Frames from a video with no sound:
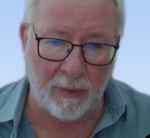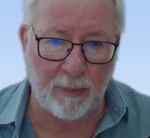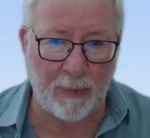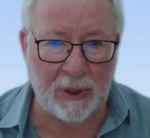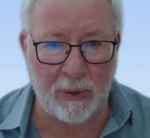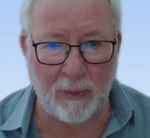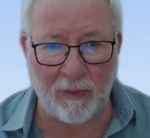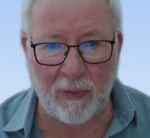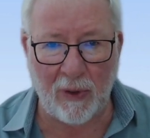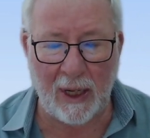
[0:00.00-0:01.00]
But
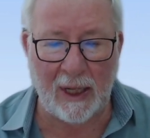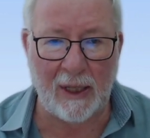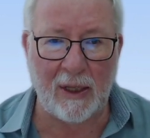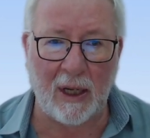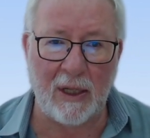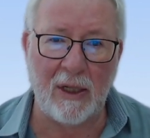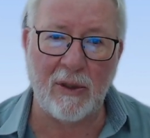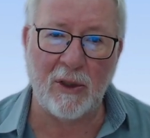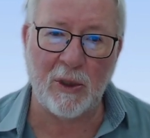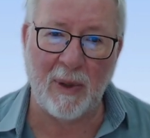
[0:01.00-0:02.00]
before I get there, I need to
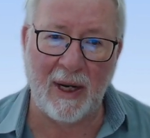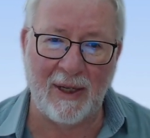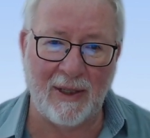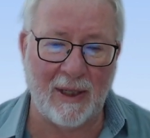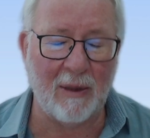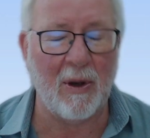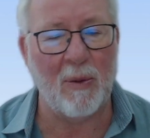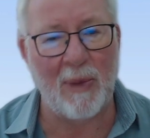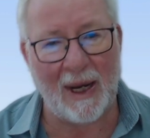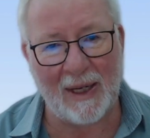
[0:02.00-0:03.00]
explain. Go
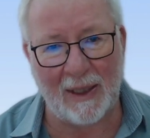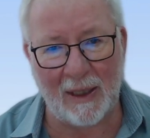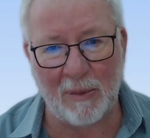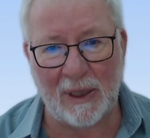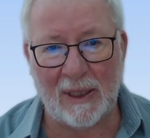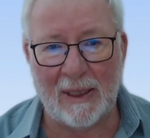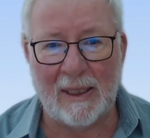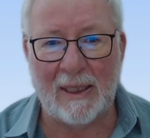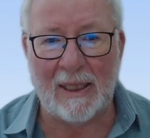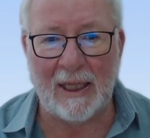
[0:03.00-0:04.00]
back a little bit.
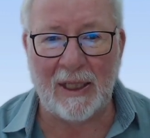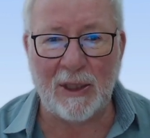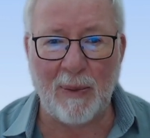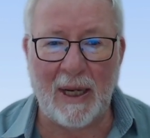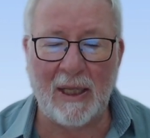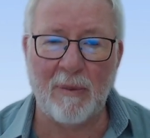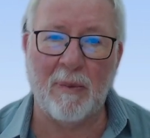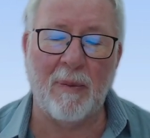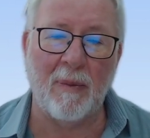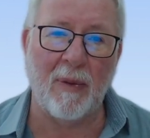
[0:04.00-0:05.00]
Explain that
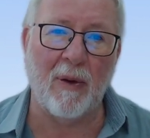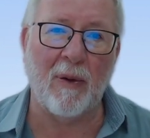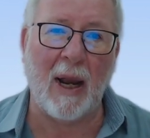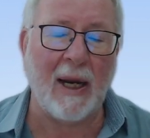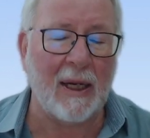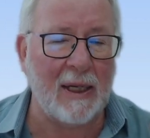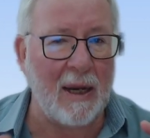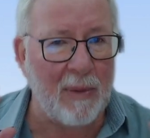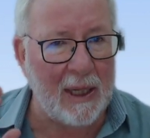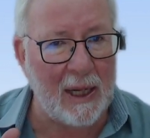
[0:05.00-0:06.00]

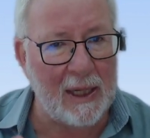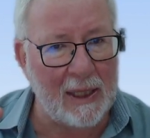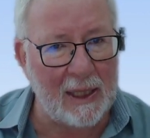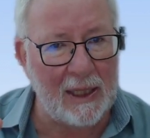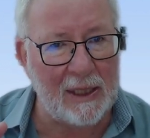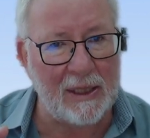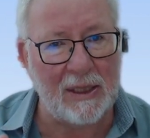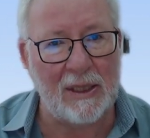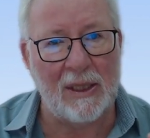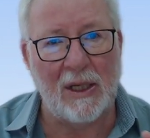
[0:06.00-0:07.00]
academically, at
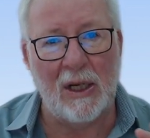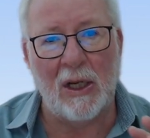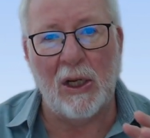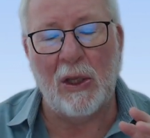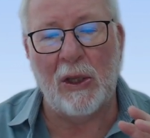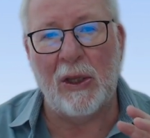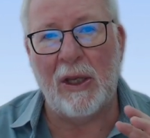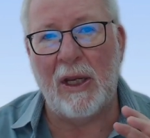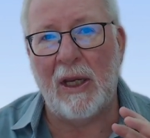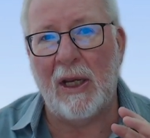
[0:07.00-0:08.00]
least,
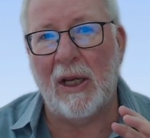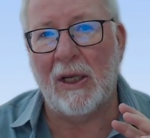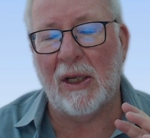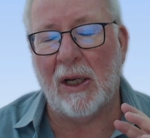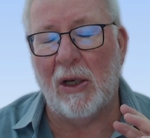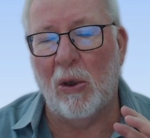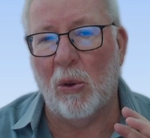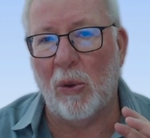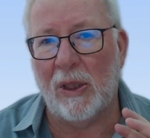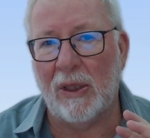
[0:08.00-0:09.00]
the
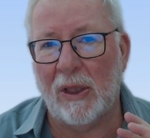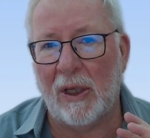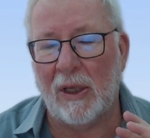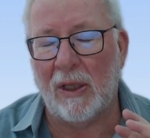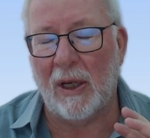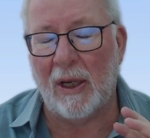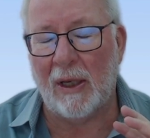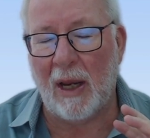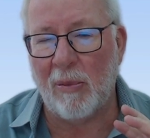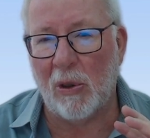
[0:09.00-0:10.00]
law in
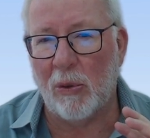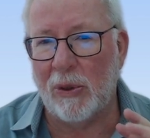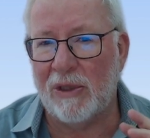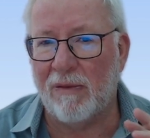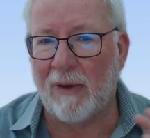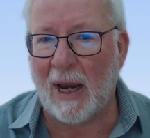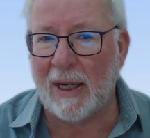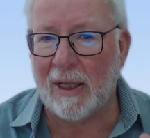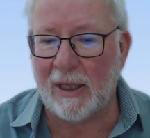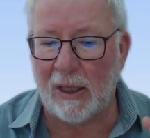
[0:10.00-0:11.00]
labor law is
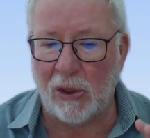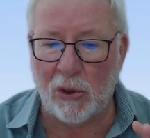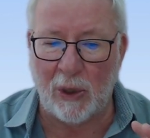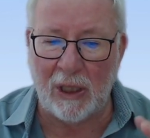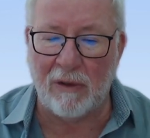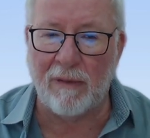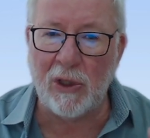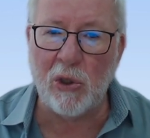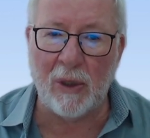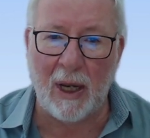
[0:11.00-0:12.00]
divided into
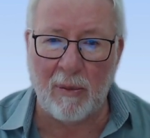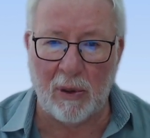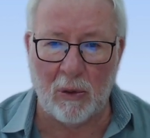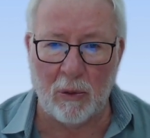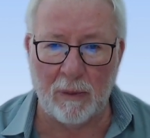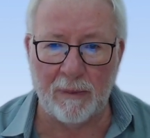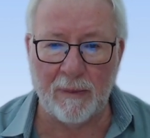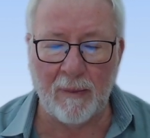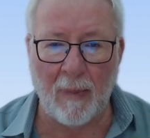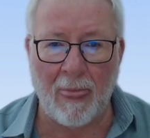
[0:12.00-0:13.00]
individual labor law,
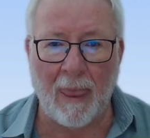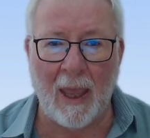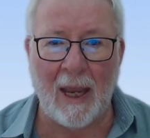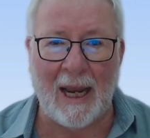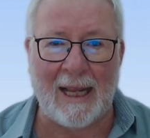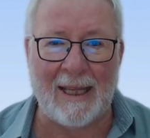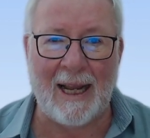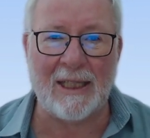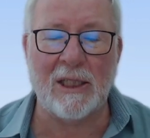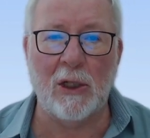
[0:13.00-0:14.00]
and
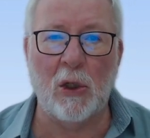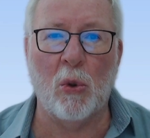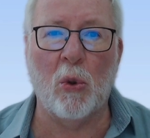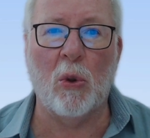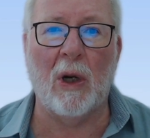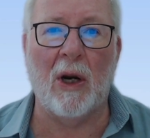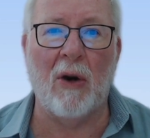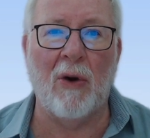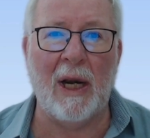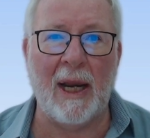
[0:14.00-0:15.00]
that's the law
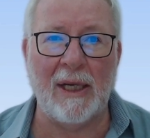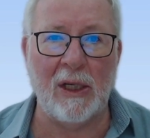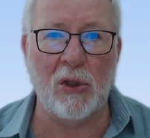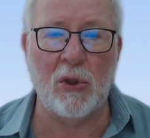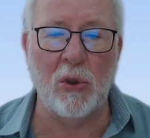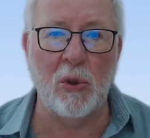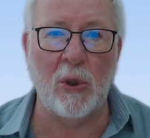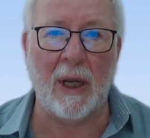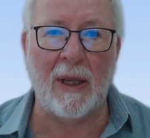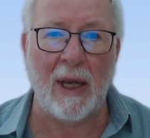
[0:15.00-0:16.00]
relating to
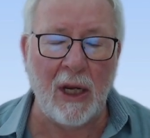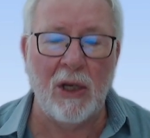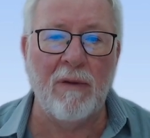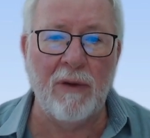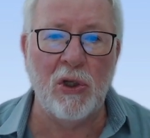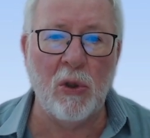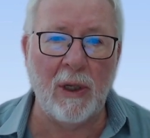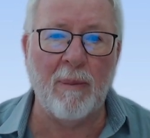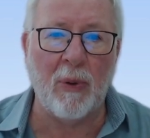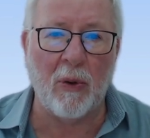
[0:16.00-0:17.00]
the individual
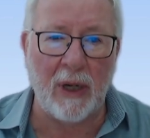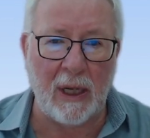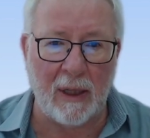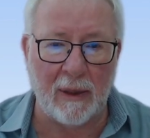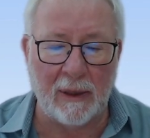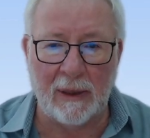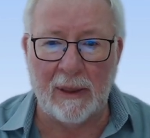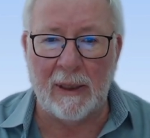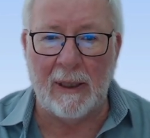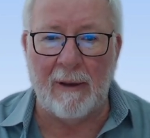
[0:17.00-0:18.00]
employee.
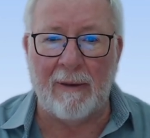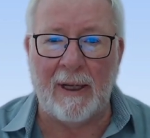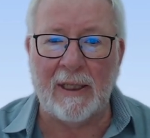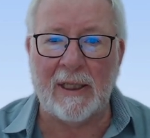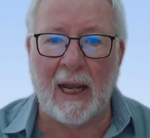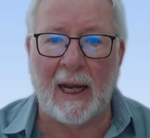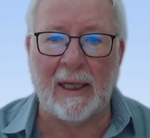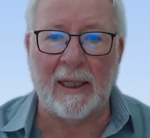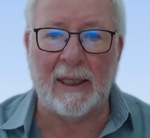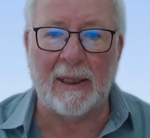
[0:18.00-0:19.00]
Things like
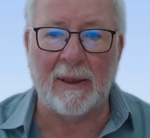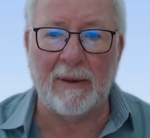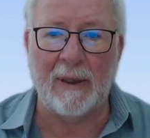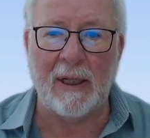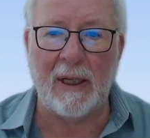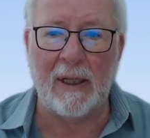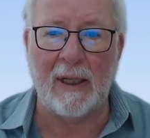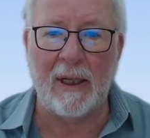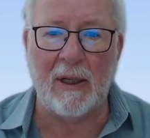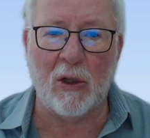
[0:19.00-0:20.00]

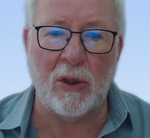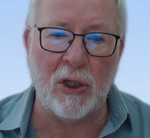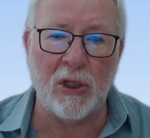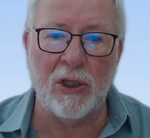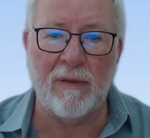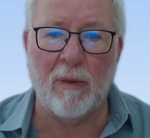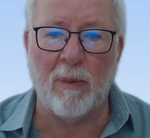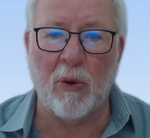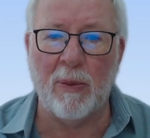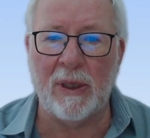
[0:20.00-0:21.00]
the conditions of
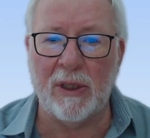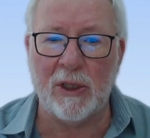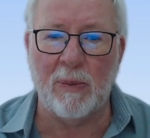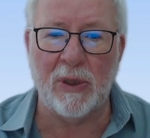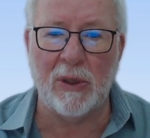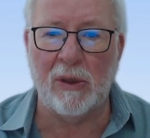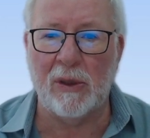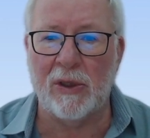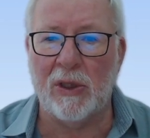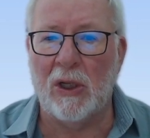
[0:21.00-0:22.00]
employment, dismissals,